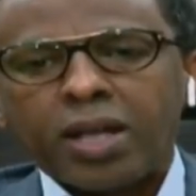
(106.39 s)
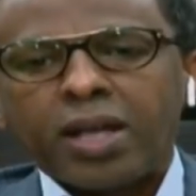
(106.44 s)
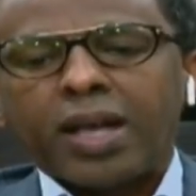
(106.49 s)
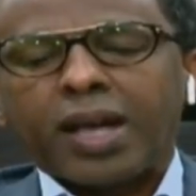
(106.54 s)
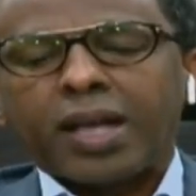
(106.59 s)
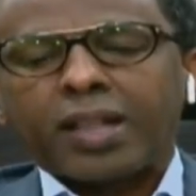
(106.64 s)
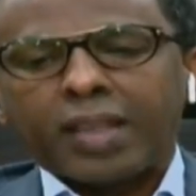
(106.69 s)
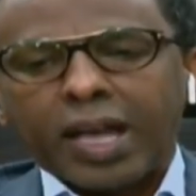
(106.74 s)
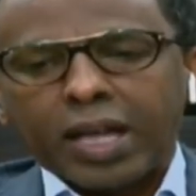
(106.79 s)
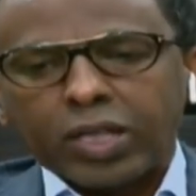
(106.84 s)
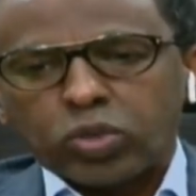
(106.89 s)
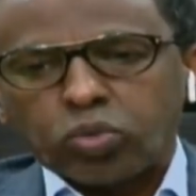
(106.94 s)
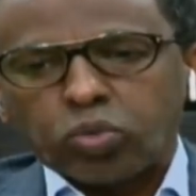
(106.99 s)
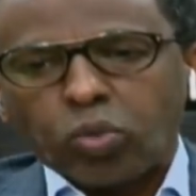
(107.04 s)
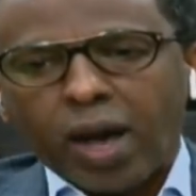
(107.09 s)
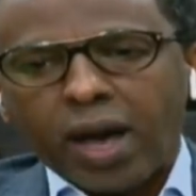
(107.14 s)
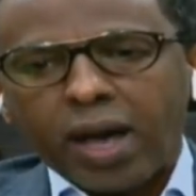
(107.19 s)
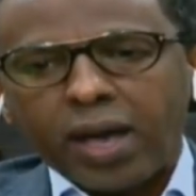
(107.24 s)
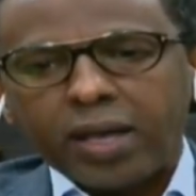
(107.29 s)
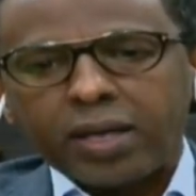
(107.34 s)
And that's
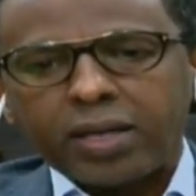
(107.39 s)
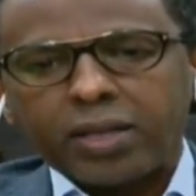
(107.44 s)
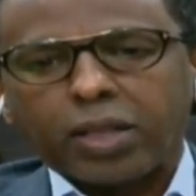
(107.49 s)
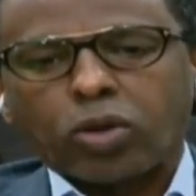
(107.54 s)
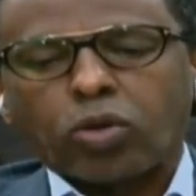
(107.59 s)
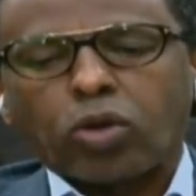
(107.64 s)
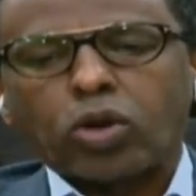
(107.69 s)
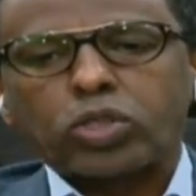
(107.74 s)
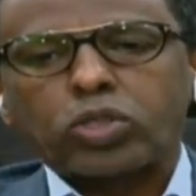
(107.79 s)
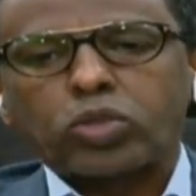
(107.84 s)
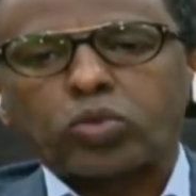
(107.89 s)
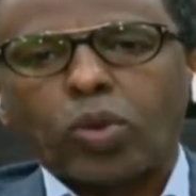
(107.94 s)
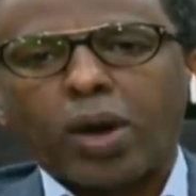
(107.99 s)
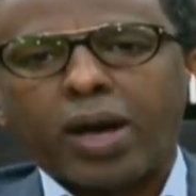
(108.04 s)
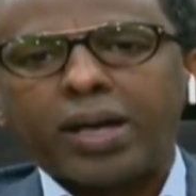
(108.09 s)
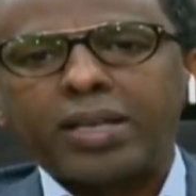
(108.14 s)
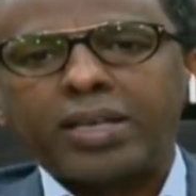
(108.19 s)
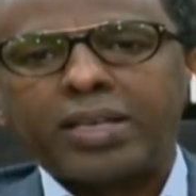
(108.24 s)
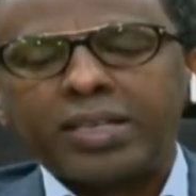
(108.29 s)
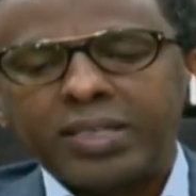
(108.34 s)
why the courts
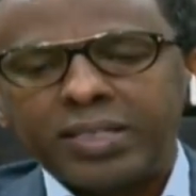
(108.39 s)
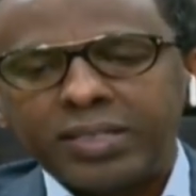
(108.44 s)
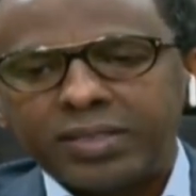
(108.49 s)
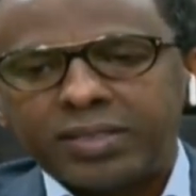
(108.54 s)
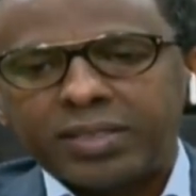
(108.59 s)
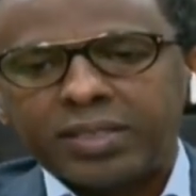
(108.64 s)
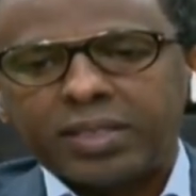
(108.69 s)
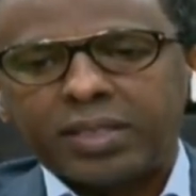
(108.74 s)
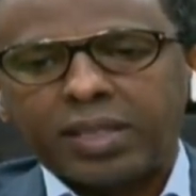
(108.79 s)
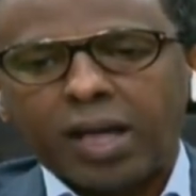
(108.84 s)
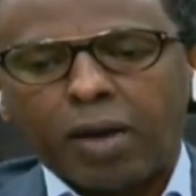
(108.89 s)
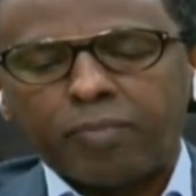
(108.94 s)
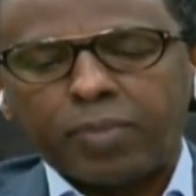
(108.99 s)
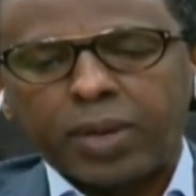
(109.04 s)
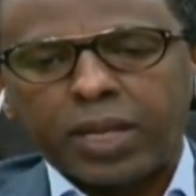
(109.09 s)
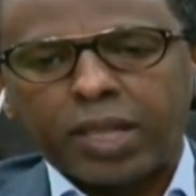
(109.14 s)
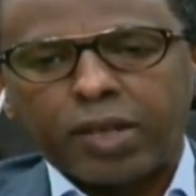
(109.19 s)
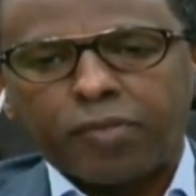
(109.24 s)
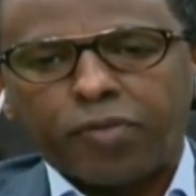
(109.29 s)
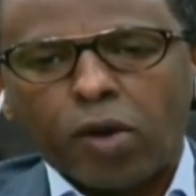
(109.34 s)
were easy.
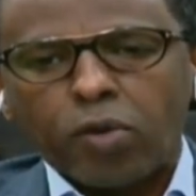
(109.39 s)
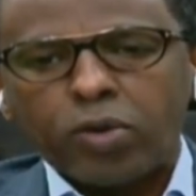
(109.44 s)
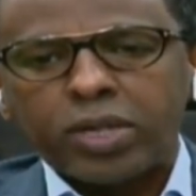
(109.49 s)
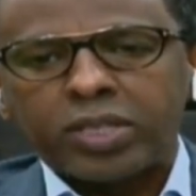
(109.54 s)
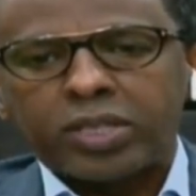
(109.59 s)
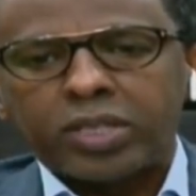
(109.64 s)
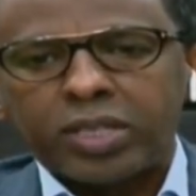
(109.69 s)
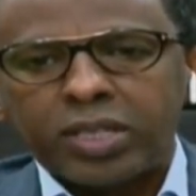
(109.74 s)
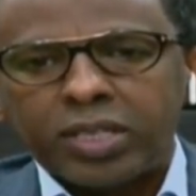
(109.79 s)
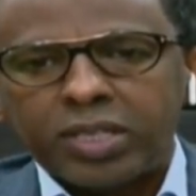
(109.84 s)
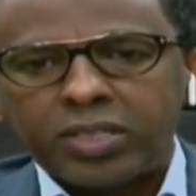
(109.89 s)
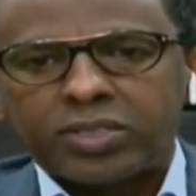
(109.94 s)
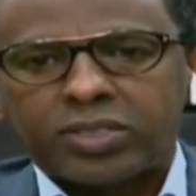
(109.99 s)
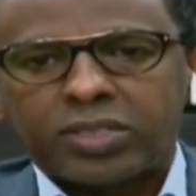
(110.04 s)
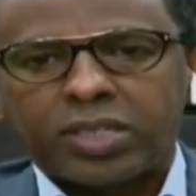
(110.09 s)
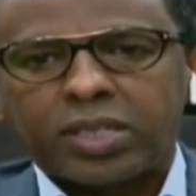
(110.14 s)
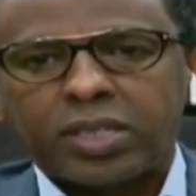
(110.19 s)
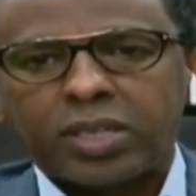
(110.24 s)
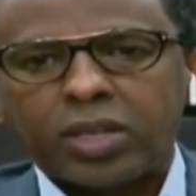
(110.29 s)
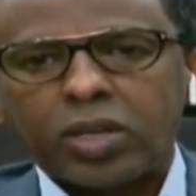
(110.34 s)
They found it
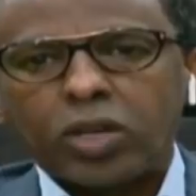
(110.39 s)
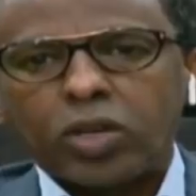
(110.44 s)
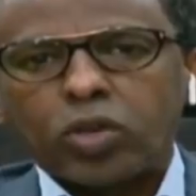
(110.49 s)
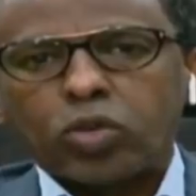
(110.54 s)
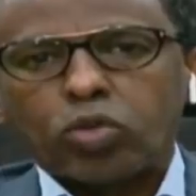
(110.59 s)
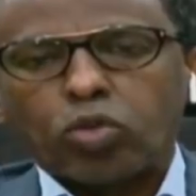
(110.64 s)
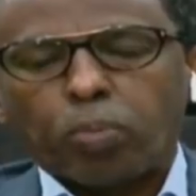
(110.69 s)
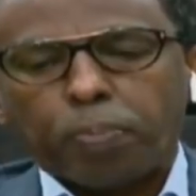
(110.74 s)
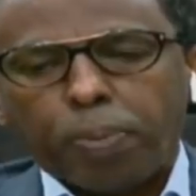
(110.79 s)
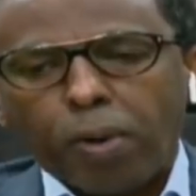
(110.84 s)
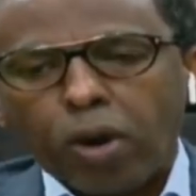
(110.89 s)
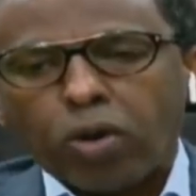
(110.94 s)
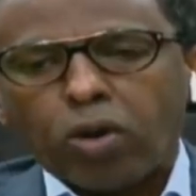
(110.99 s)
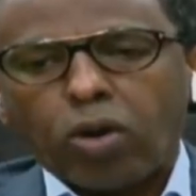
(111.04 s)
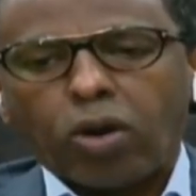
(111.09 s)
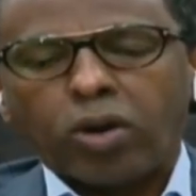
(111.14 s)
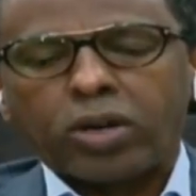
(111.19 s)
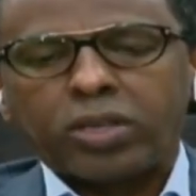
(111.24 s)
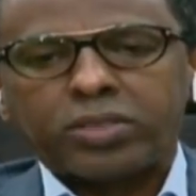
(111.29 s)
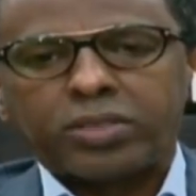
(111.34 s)
easy to poke
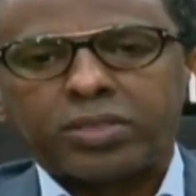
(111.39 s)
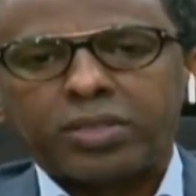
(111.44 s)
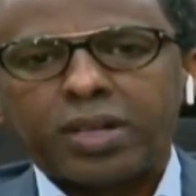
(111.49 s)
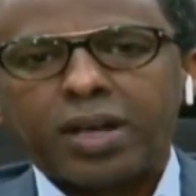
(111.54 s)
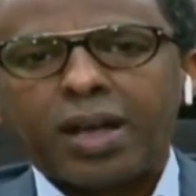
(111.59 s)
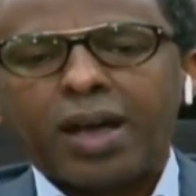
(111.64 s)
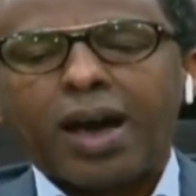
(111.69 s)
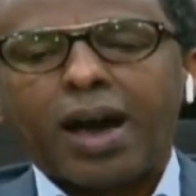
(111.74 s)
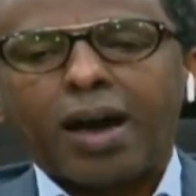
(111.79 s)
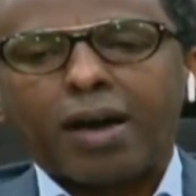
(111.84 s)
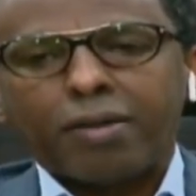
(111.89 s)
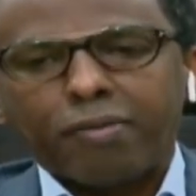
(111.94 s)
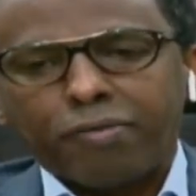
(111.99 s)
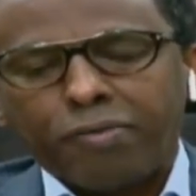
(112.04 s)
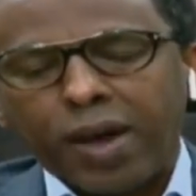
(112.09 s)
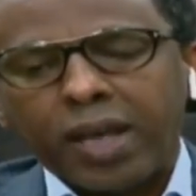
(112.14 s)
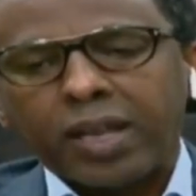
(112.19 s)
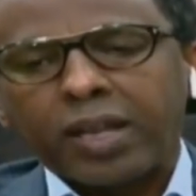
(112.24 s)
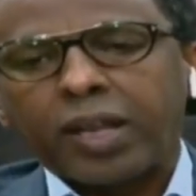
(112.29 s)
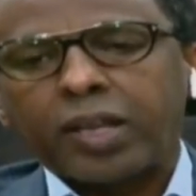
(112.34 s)
holes and
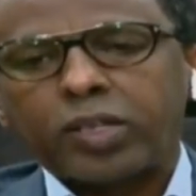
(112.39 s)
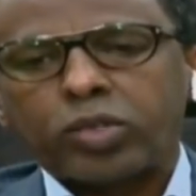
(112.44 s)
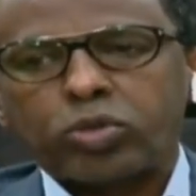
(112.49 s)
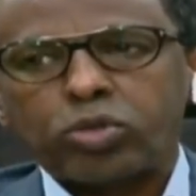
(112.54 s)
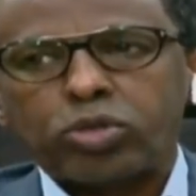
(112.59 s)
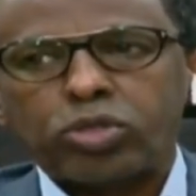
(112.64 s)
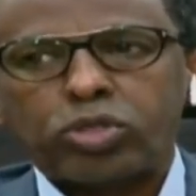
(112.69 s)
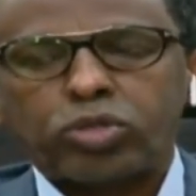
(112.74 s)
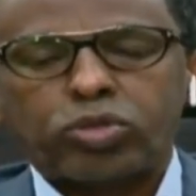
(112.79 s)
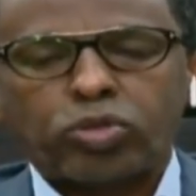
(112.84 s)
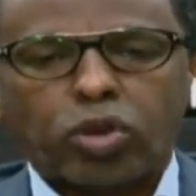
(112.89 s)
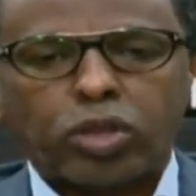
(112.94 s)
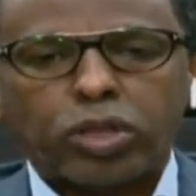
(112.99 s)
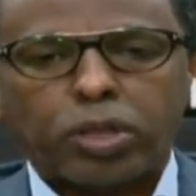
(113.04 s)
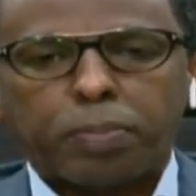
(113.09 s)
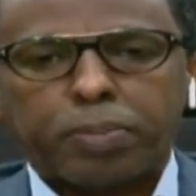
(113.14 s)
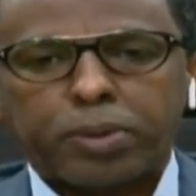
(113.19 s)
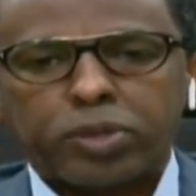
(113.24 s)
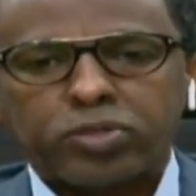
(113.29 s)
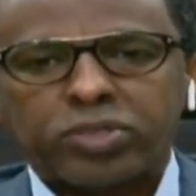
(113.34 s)
finally to destroy the
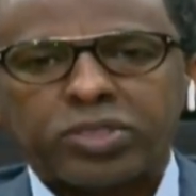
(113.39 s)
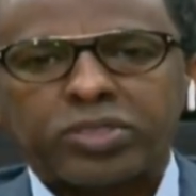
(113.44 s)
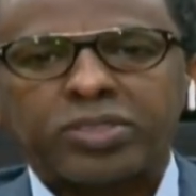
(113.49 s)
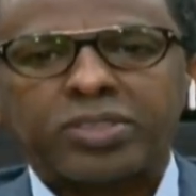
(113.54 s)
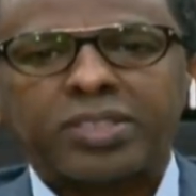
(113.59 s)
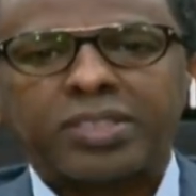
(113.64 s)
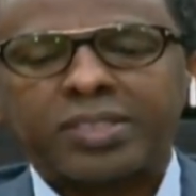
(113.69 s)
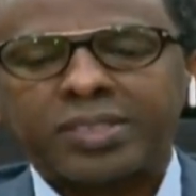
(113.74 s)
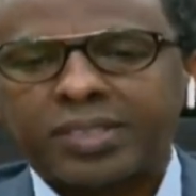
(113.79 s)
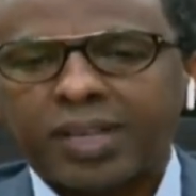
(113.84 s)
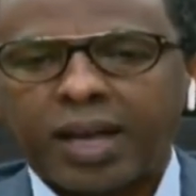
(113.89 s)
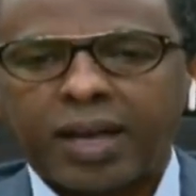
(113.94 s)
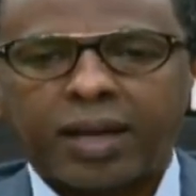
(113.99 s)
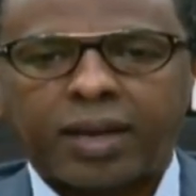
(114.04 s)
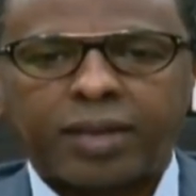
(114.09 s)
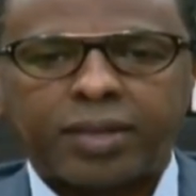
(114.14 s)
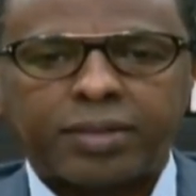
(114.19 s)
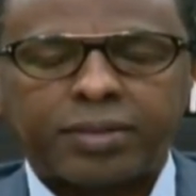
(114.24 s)
process entirely.